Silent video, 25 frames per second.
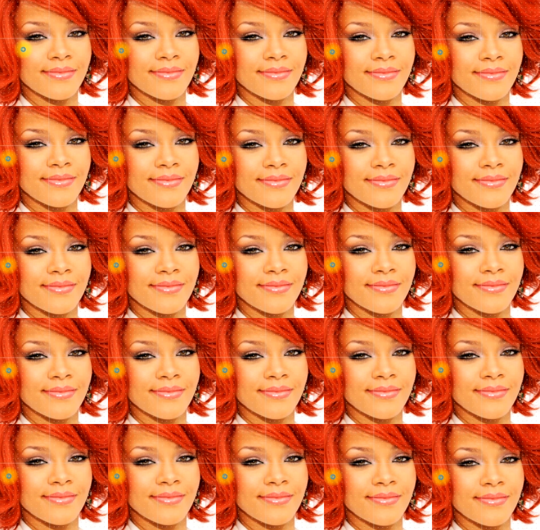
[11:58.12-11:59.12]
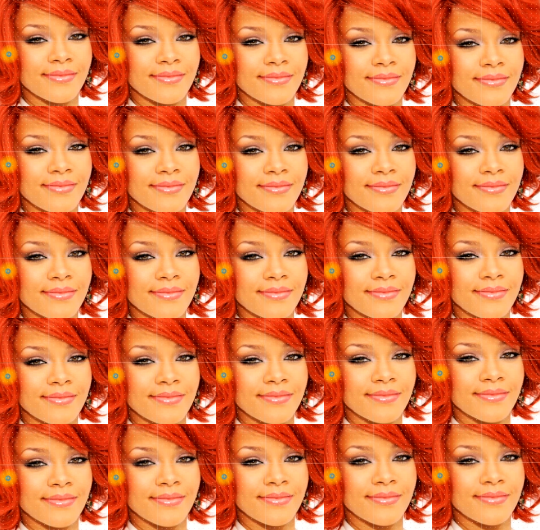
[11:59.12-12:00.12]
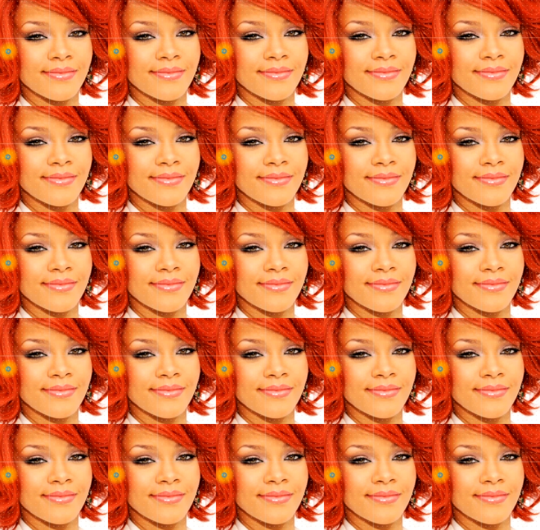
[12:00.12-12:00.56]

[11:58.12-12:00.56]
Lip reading: Nobody speaks.